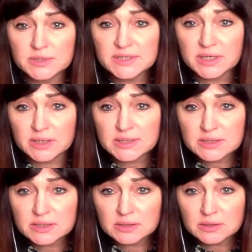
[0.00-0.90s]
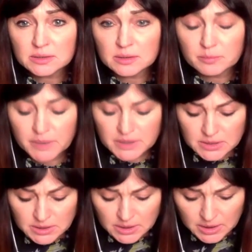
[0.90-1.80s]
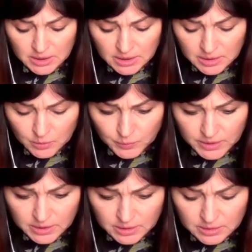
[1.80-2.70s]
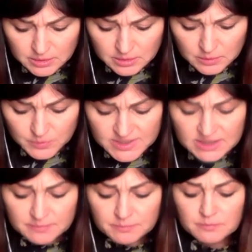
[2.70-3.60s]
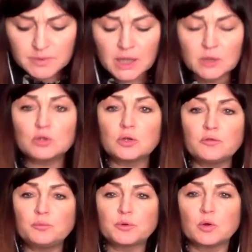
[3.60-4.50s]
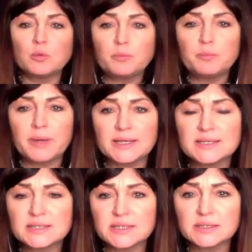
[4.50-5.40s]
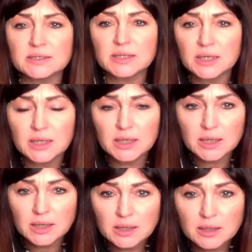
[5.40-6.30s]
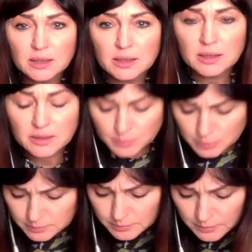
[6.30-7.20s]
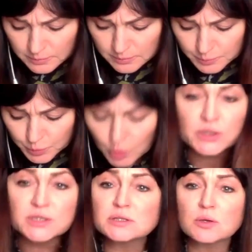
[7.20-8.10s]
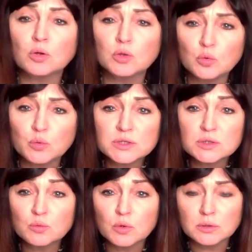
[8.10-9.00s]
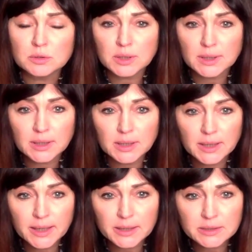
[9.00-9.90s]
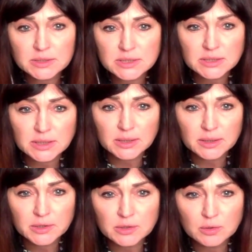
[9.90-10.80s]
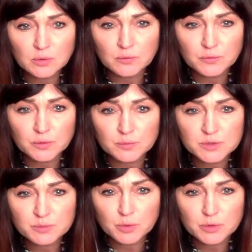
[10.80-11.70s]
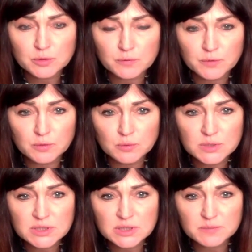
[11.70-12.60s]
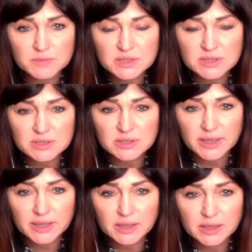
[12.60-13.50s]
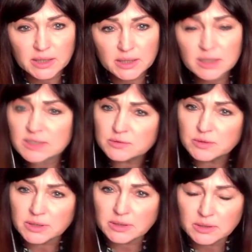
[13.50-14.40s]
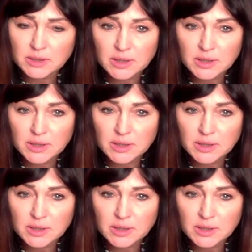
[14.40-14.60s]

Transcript: things, but we see a lot of pro-Palestine protests all over the world, and from the point of view, it seems like Israel